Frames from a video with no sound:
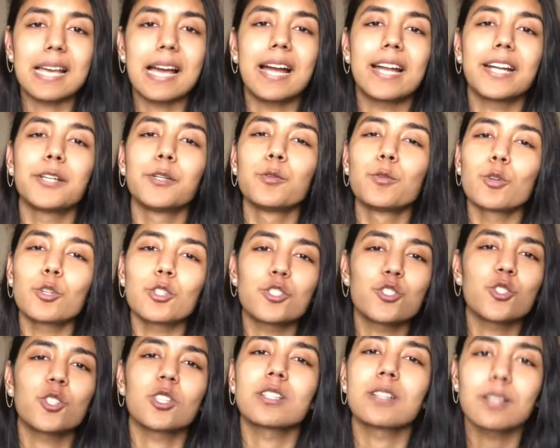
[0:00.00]
I do not
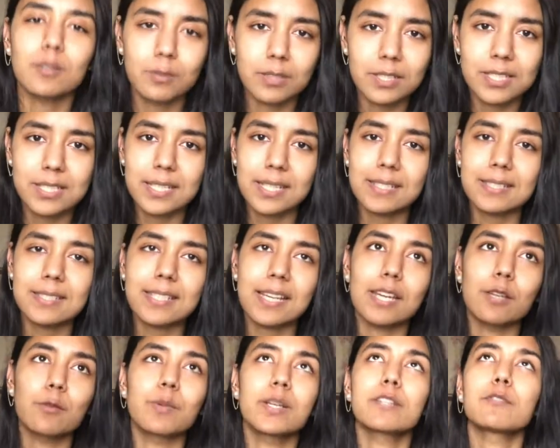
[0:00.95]
churn out designs.
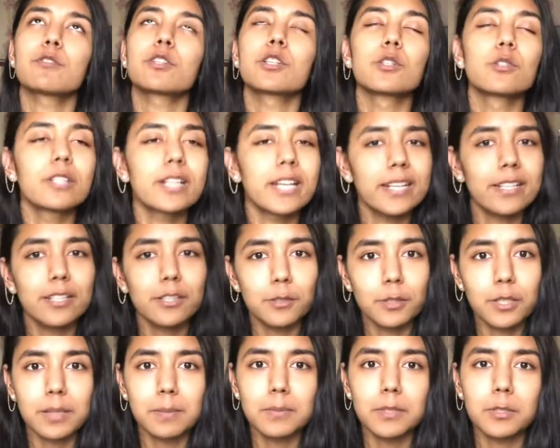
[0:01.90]
I wait for a good idea to
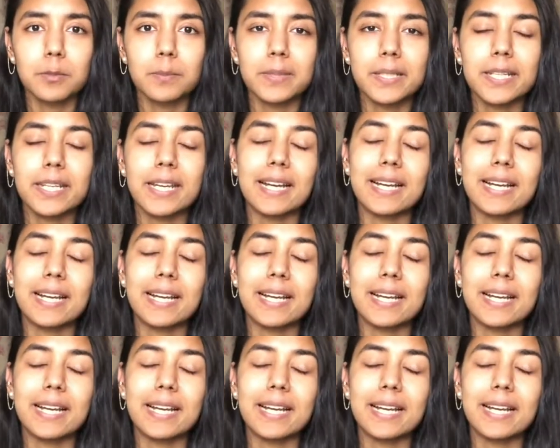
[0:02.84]
come to me.